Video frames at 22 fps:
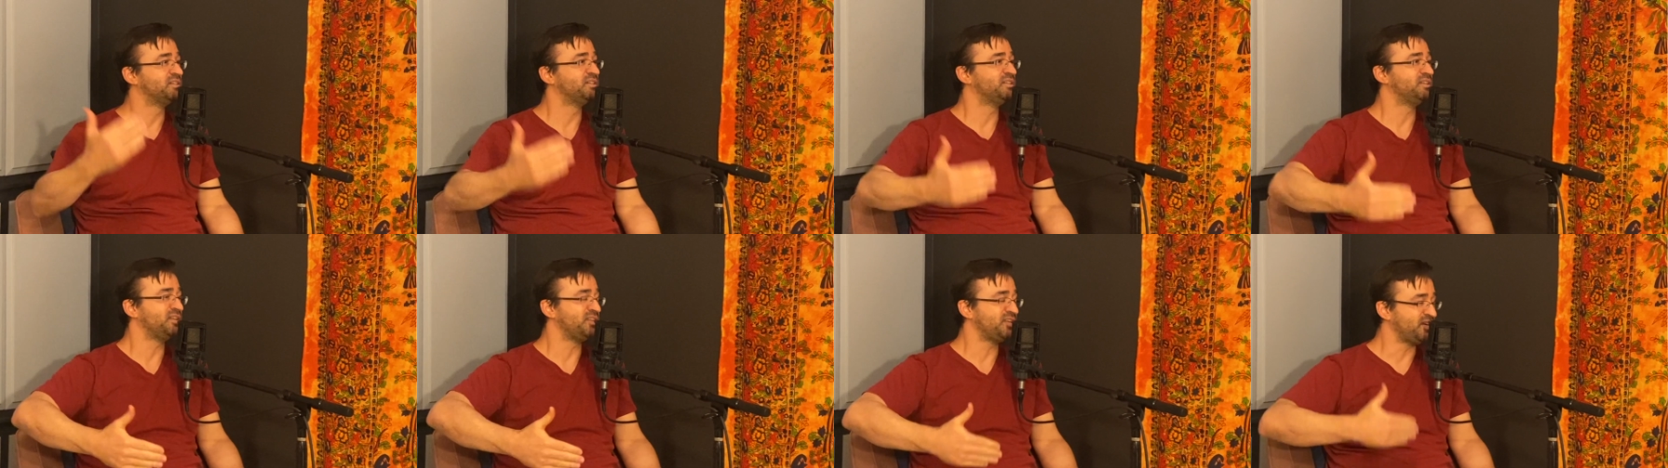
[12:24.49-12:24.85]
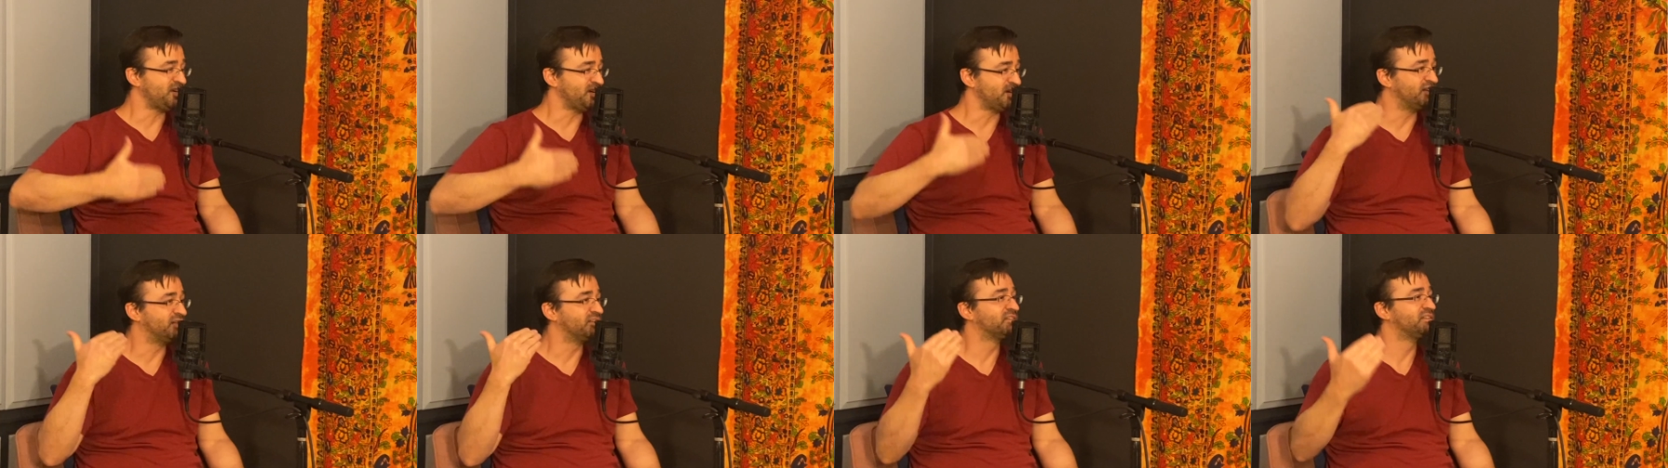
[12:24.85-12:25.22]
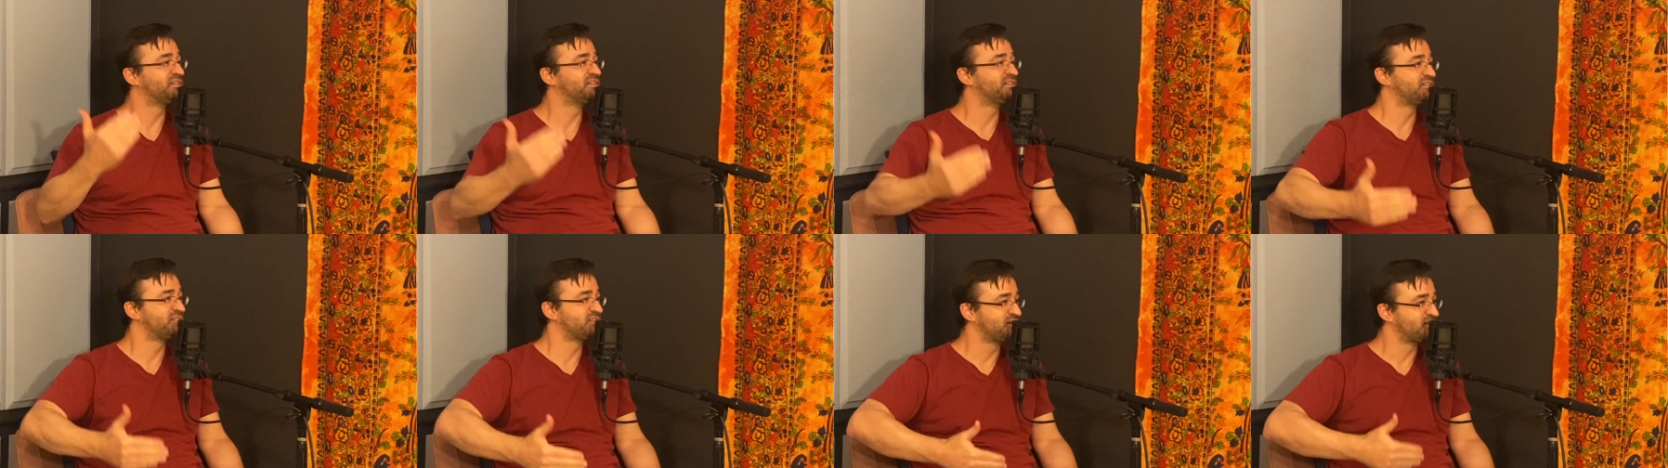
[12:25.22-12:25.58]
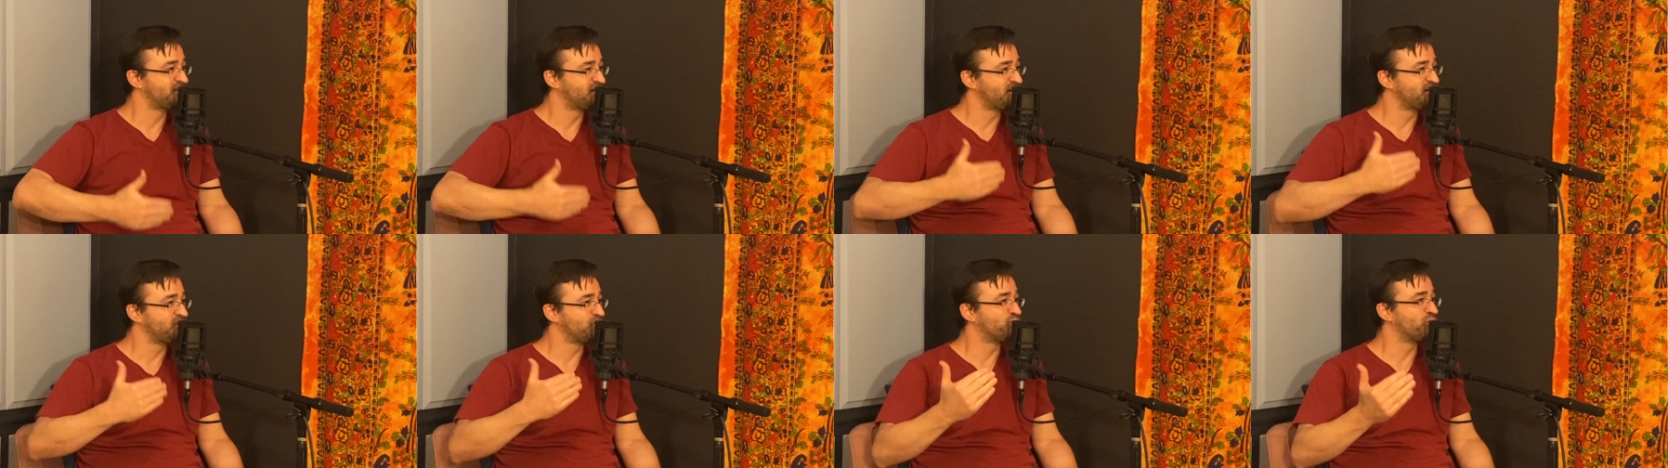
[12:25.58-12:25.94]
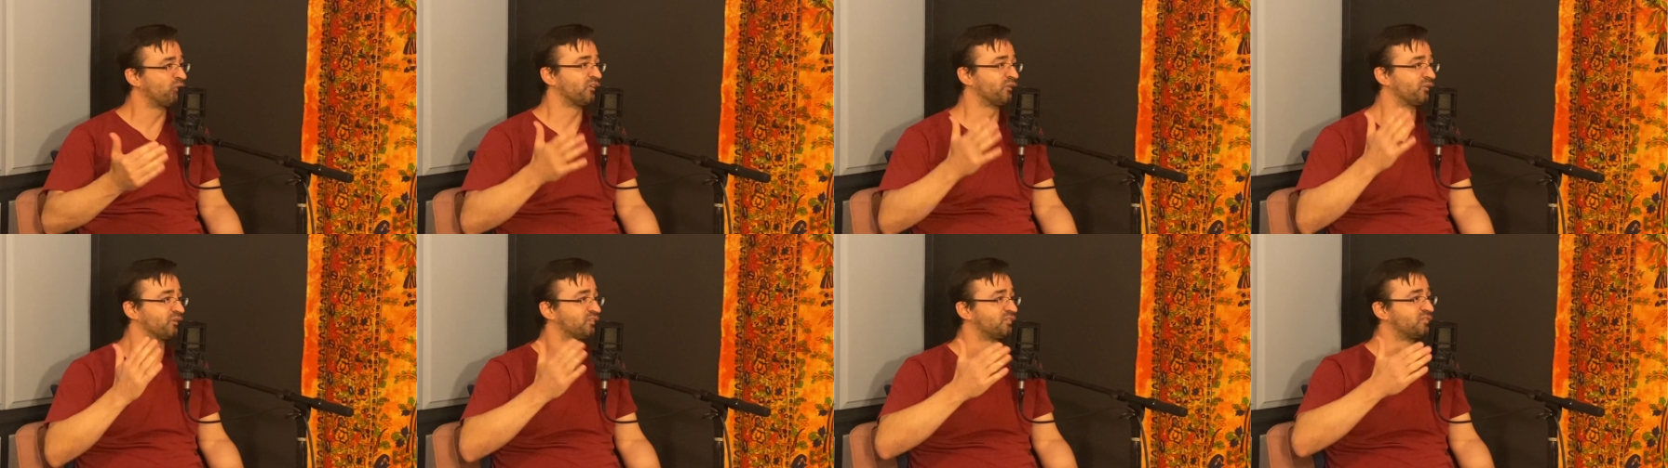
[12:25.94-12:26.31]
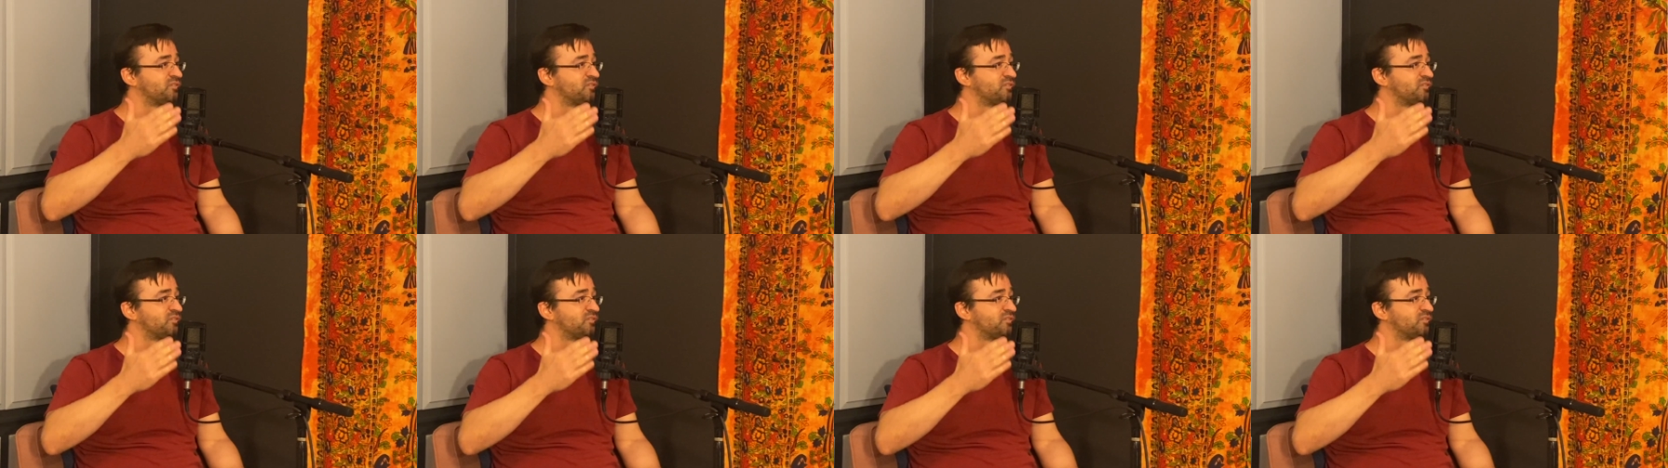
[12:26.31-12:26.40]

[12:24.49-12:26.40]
need, whether it's